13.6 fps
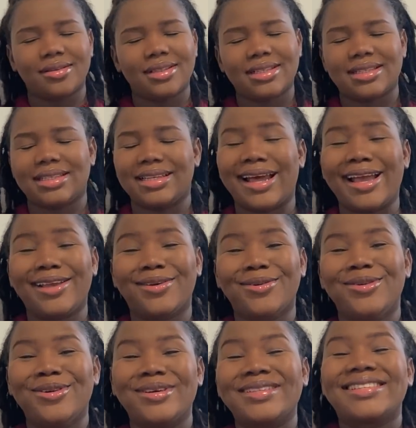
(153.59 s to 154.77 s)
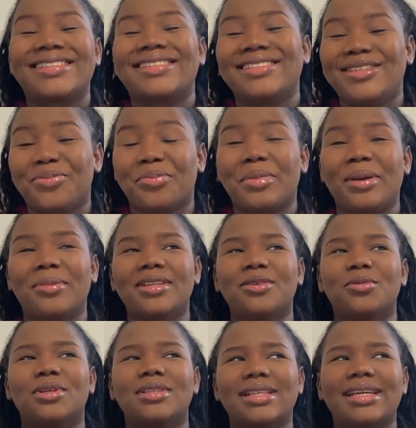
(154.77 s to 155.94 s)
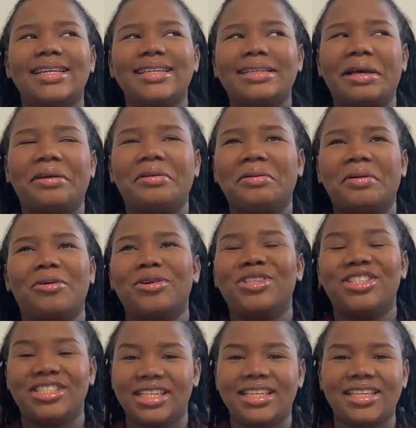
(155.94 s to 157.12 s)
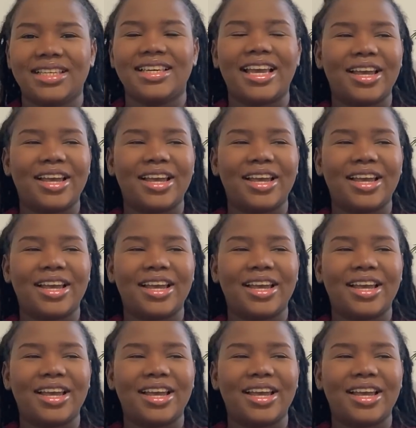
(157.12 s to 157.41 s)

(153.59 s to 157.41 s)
Listen, I could not sleep. My body was like, I don't know, I was shaky.